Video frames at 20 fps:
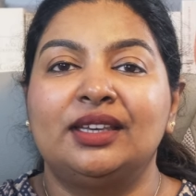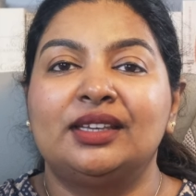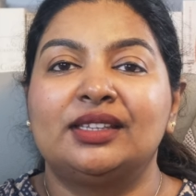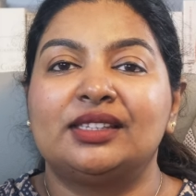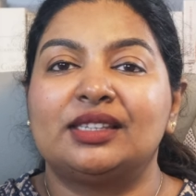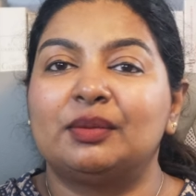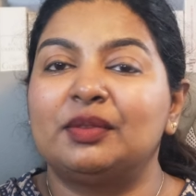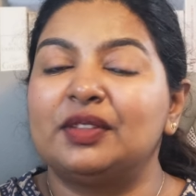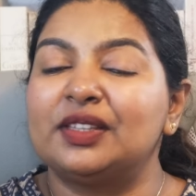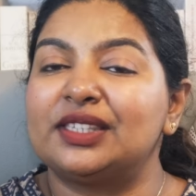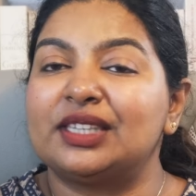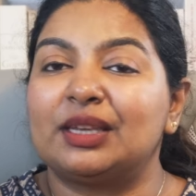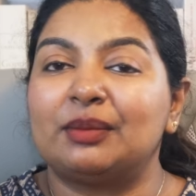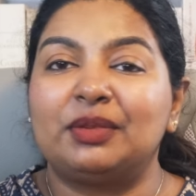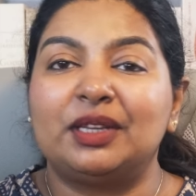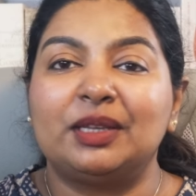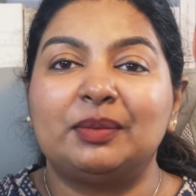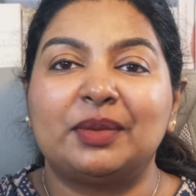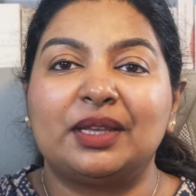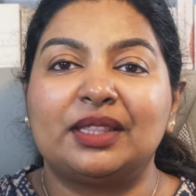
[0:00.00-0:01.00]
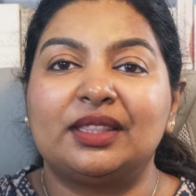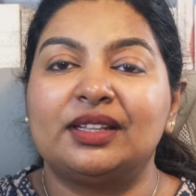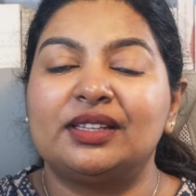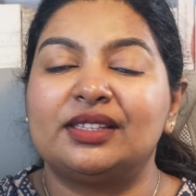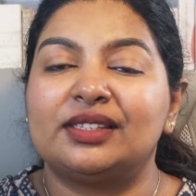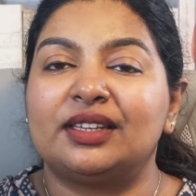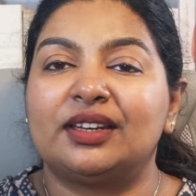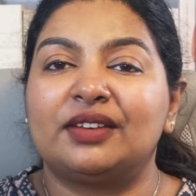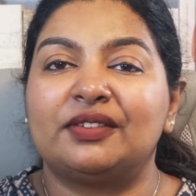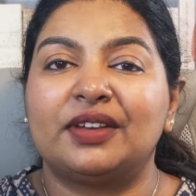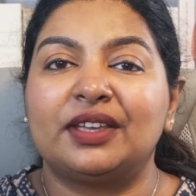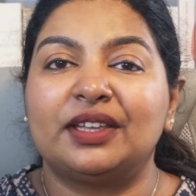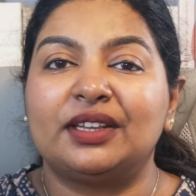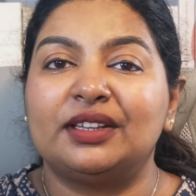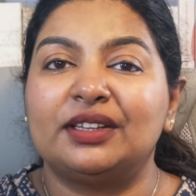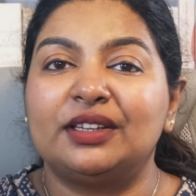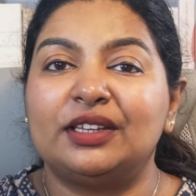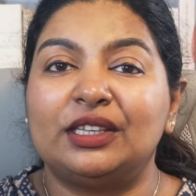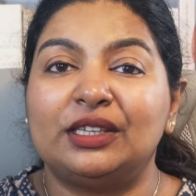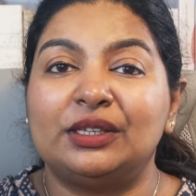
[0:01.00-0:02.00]
Some of the sampling methods that are
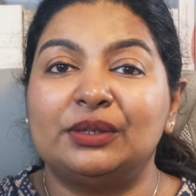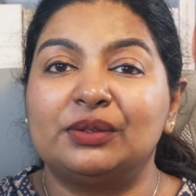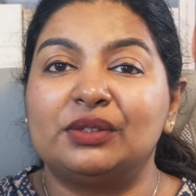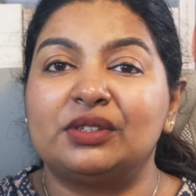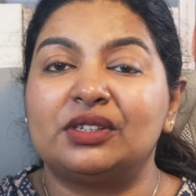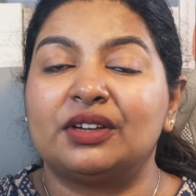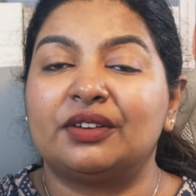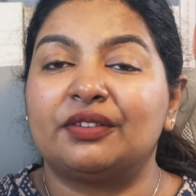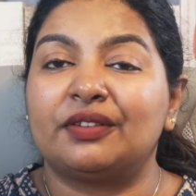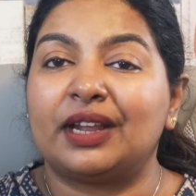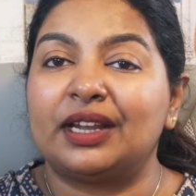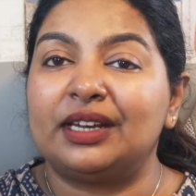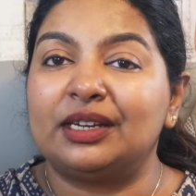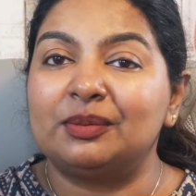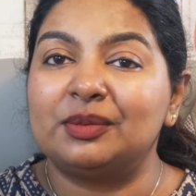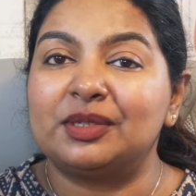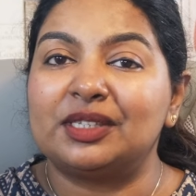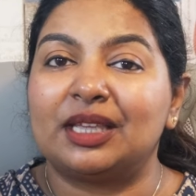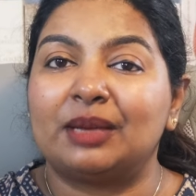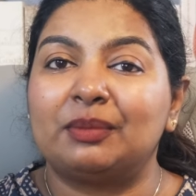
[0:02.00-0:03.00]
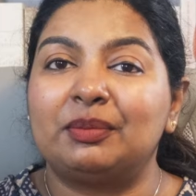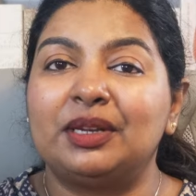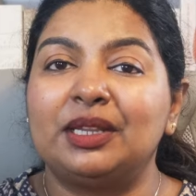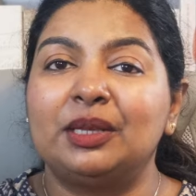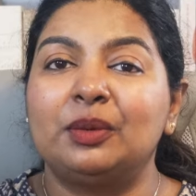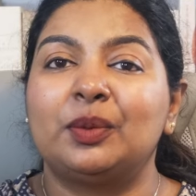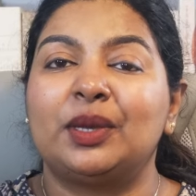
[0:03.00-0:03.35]
regularly used are random sampling,